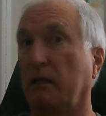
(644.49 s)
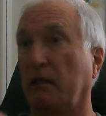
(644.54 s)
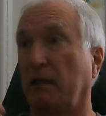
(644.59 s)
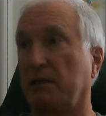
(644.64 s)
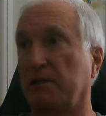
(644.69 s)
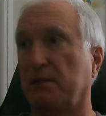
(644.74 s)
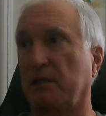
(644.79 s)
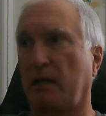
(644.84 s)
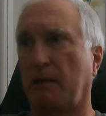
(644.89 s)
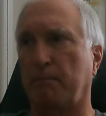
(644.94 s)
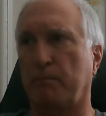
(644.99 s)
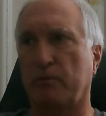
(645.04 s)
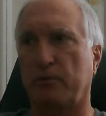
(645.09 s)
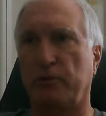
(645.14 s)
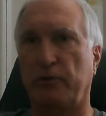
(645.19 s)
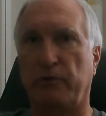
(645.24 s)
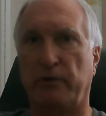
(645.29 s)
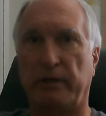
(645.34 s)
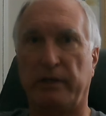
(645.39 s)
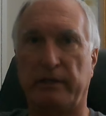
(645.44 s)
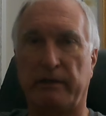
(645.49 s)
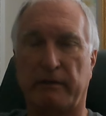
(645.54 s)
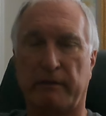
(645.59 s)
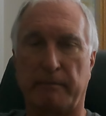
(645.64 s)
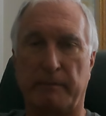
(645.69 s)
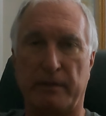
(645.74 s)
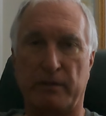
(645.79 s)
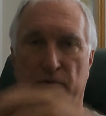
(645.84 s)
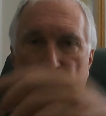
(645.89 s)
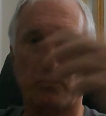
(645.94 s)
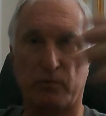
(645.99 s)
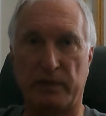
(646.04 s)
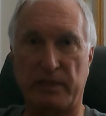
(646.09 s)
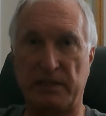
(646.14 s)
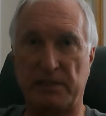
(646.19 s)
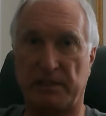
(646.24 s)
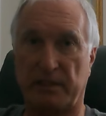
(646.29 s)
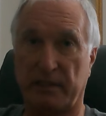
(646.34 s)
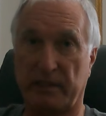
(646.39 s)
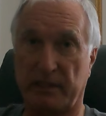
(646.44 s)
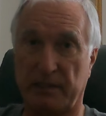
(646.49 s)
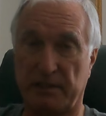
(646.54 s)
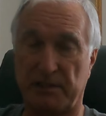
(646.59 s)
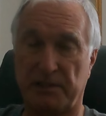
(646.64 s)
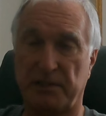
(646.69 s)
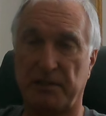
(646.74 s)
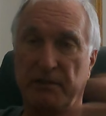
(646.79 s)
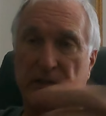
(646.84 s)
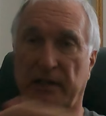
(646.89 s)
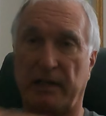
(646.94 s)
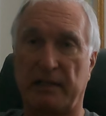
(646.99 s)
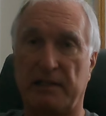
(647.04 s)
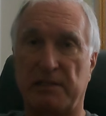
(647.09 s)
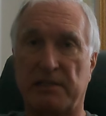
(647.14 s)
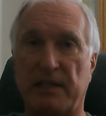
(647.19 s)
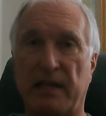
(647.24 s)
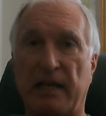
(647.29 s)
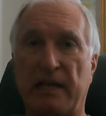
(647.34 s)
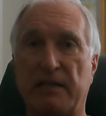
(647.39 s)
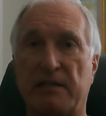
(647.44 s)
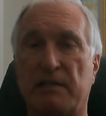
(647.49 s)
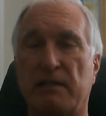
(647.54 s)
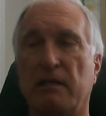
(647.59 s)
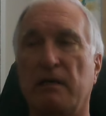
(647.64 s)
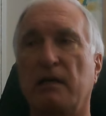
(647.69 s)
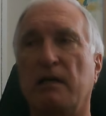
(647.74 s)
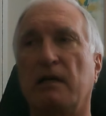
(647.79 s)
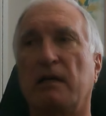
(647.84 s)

less opportunity to commit treason against the United States,